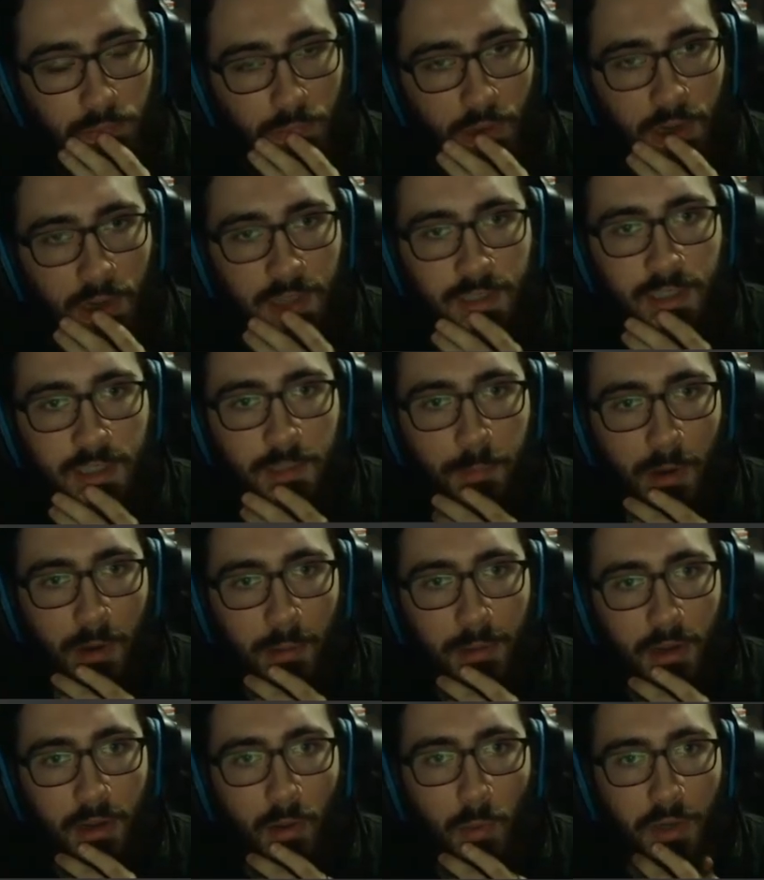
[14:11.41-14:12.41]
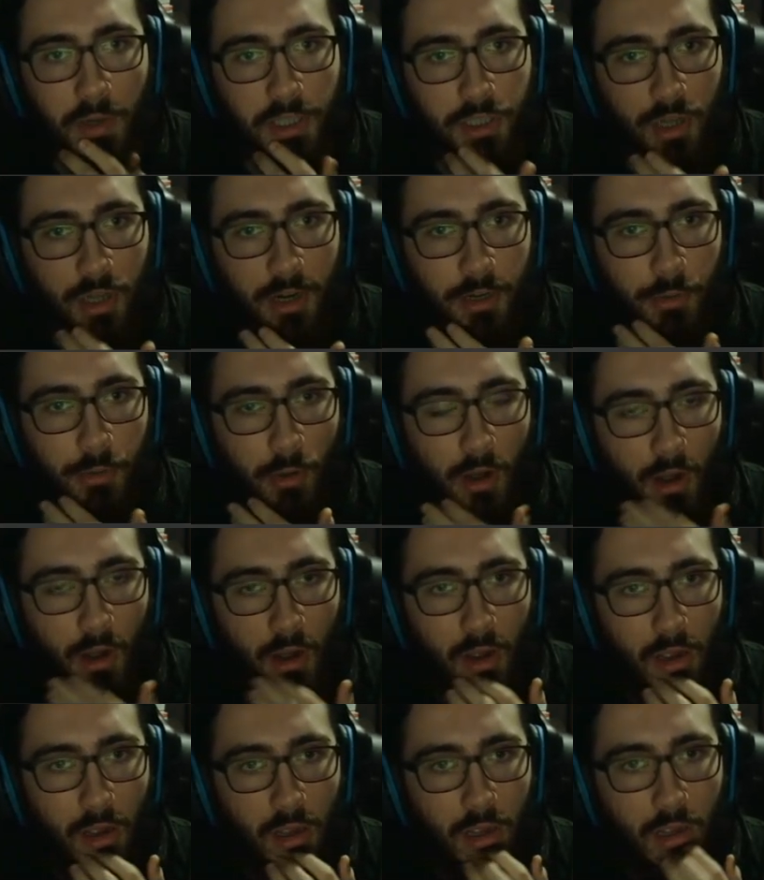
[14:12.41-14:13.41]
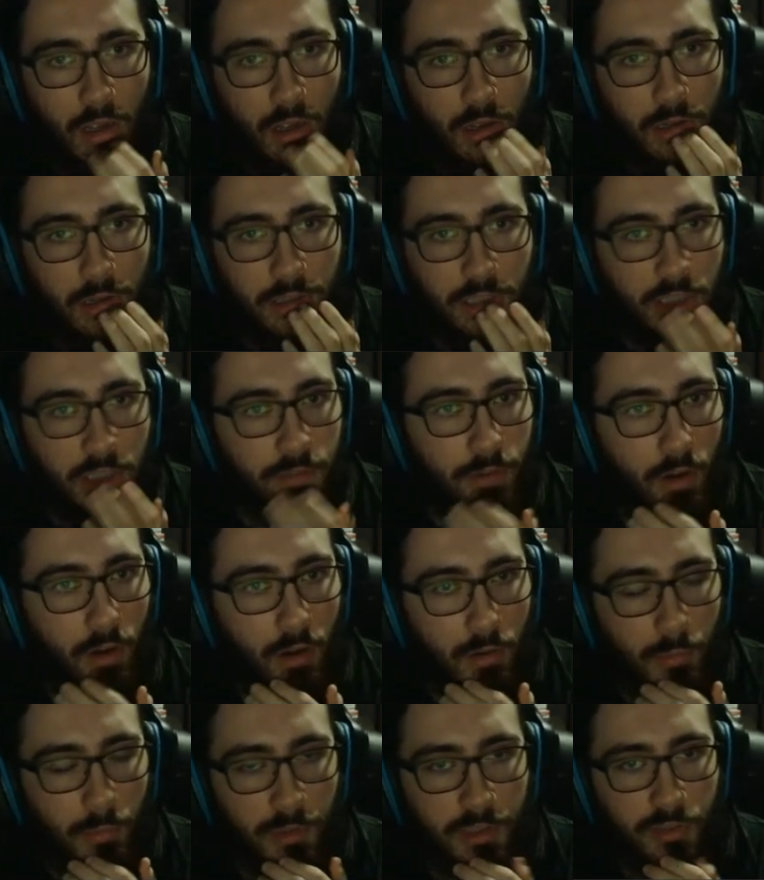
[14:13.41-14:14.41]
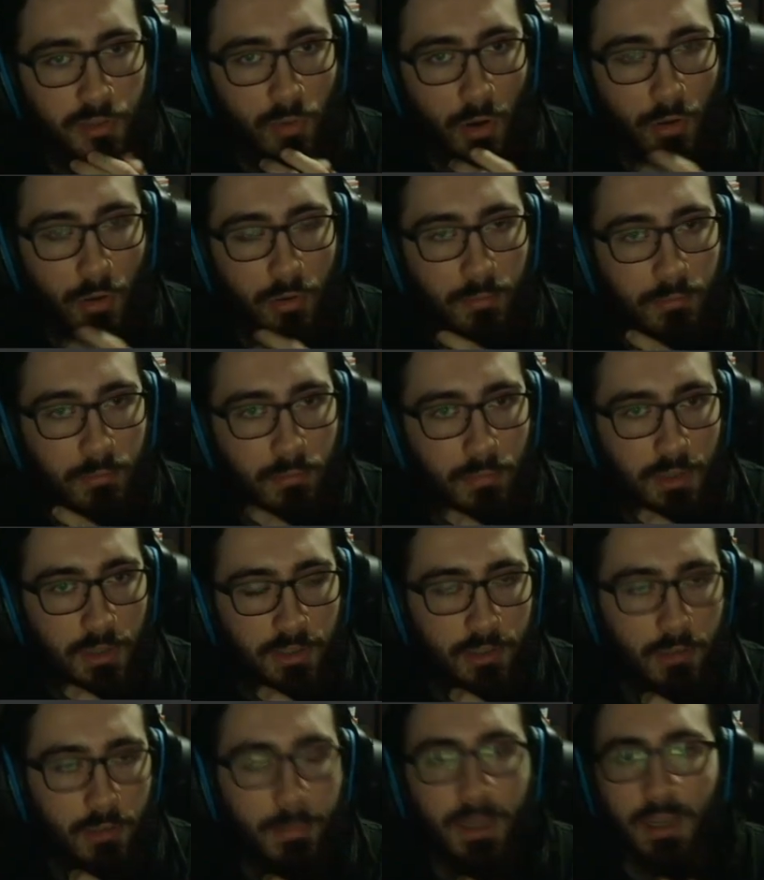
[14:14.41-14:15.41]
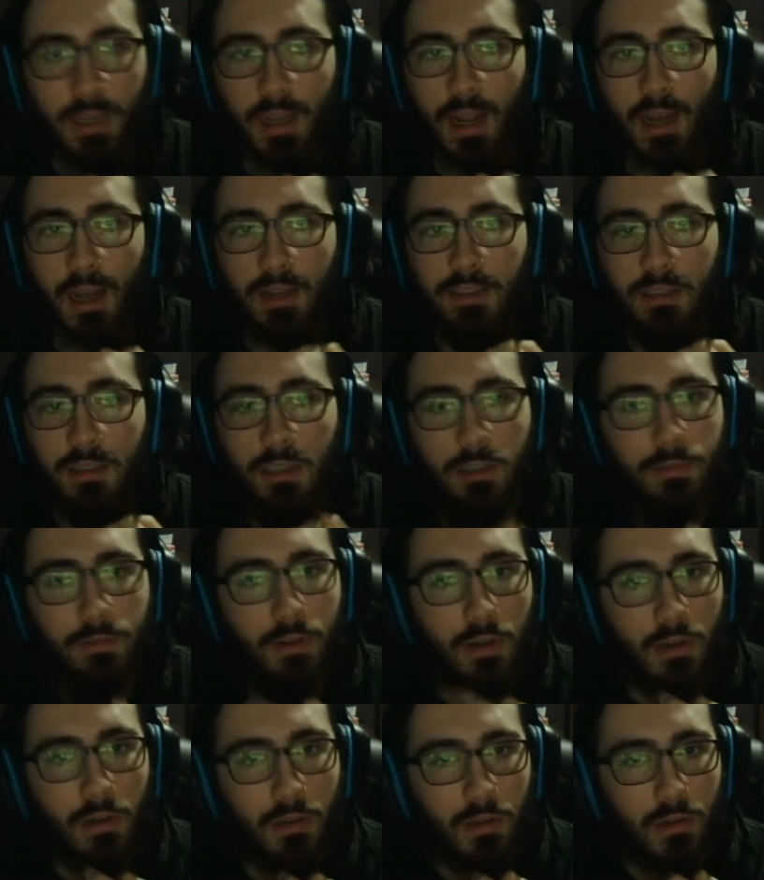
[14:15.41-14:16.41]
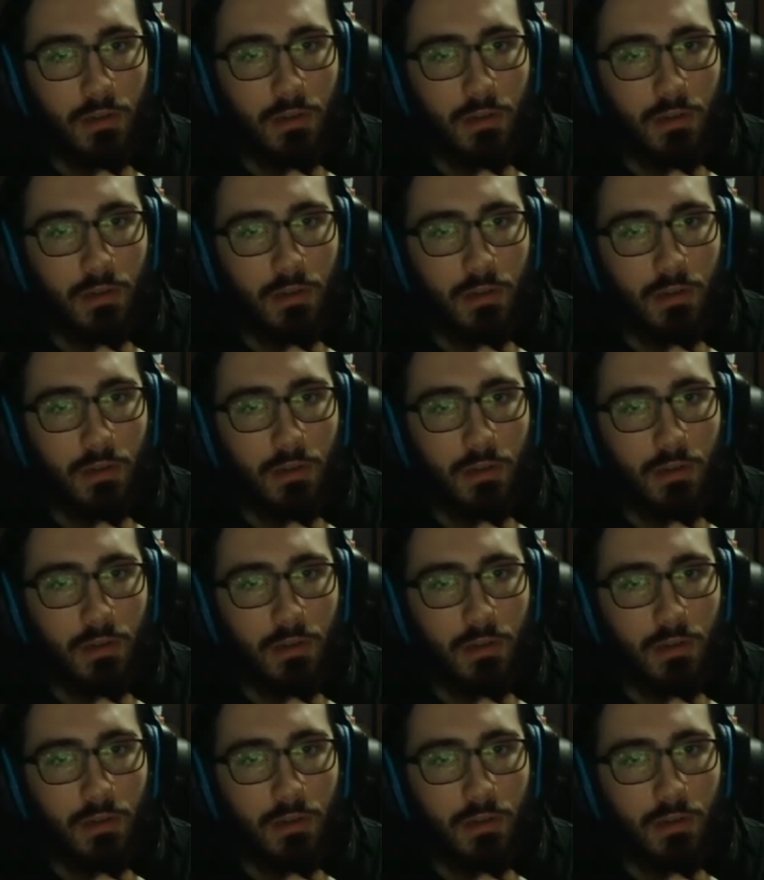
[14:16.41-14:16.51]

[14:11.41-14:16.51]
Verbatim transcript: Because he's probably going to want to try to uh, defog with his Rotom, assuming it has defog.